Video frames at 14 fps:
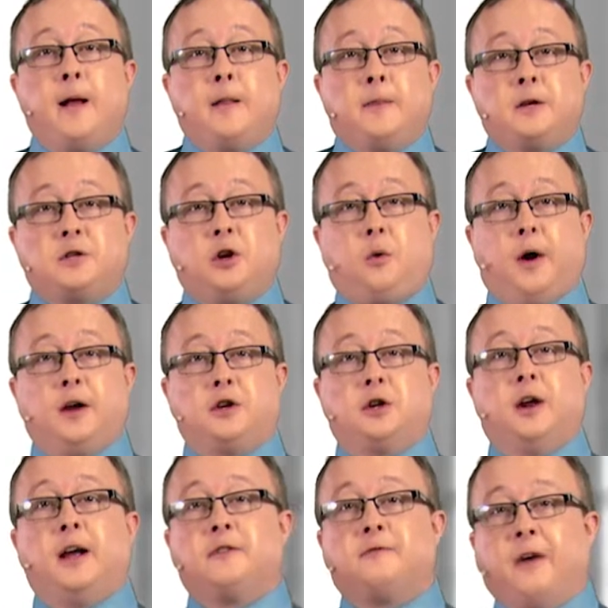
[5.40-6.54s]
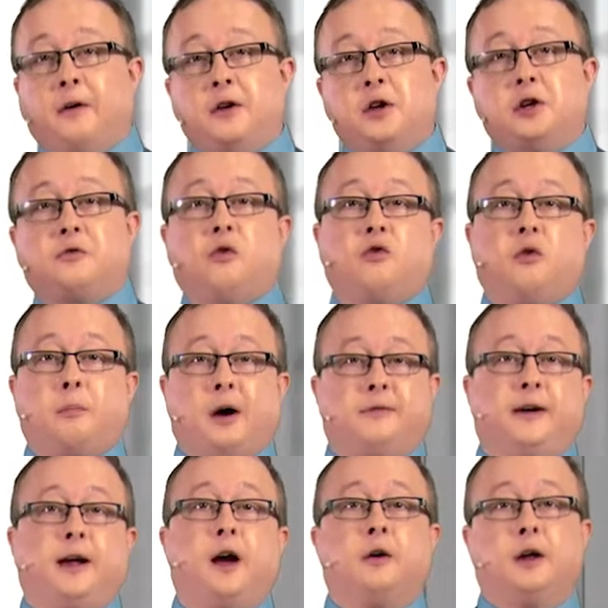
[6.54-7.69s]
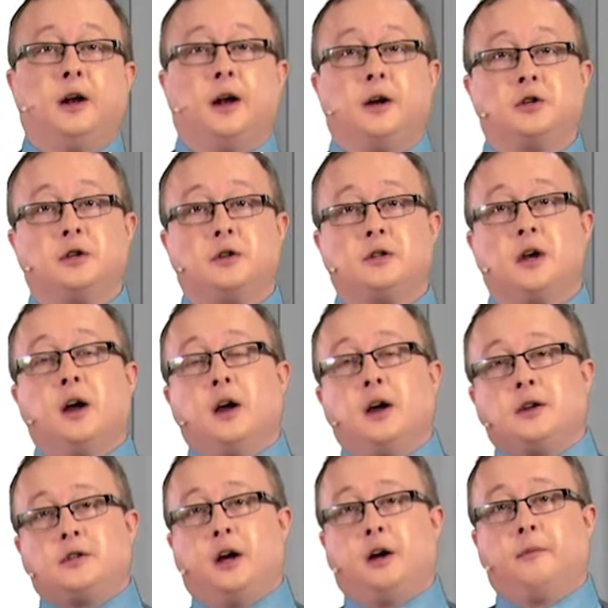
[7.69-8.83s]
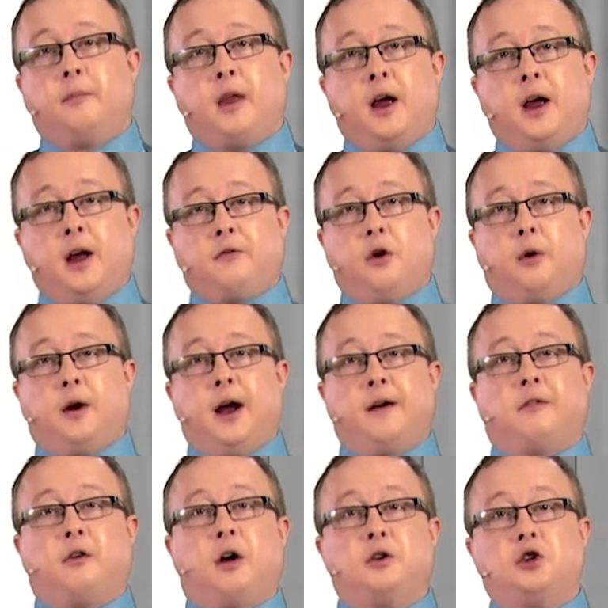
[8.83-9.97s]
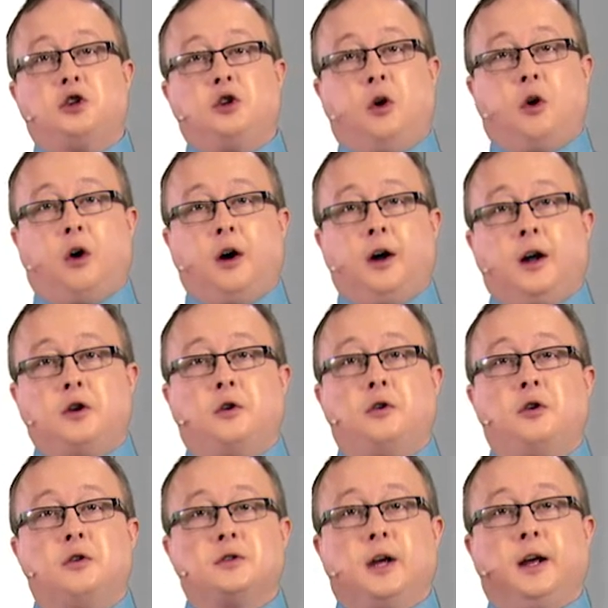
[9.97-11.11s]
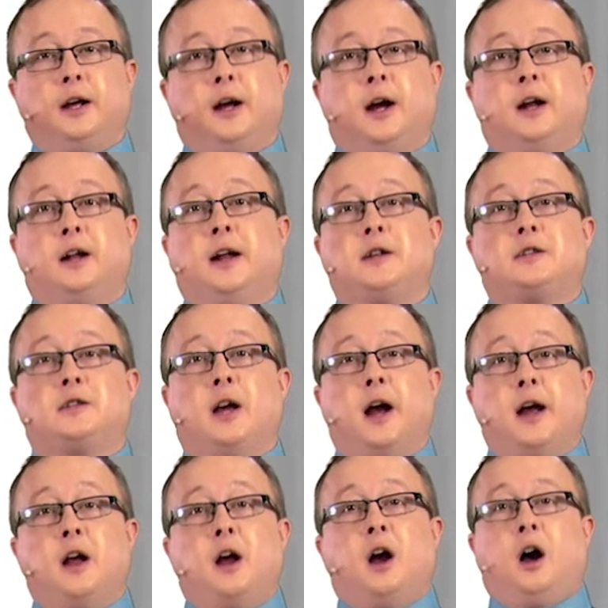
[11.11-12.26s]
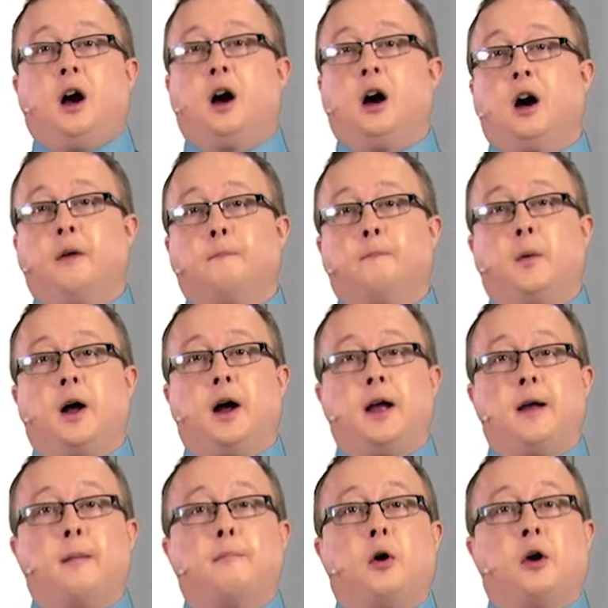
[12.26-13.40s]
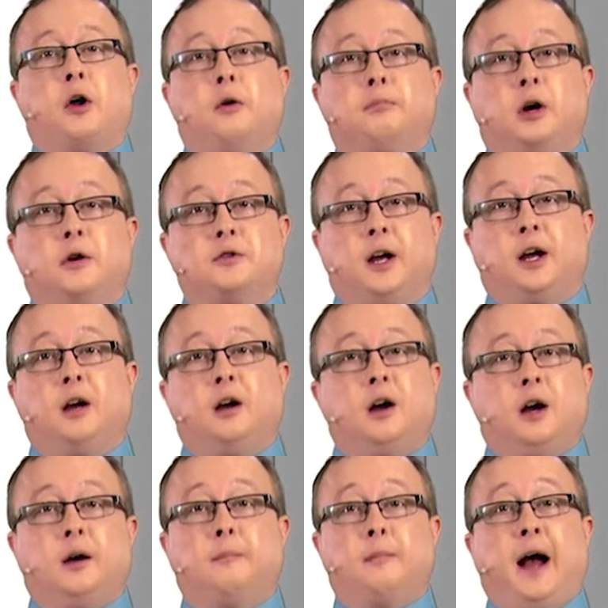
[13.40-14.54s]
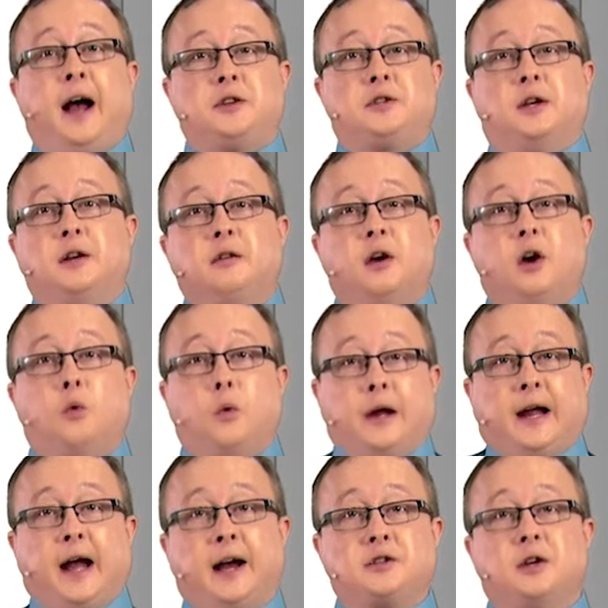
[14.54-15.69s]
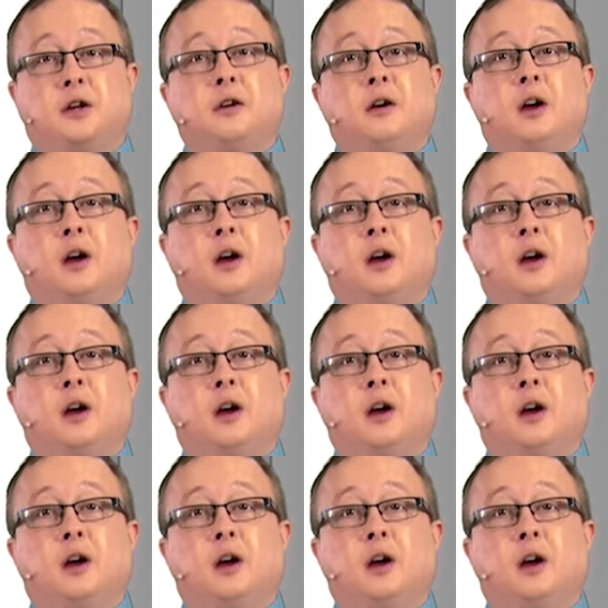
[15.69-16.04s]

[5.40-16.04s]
This equation is very useful for buffer calculations. So if you're ever unsure and you're using, let's say, a monoprotic acid, weak acid,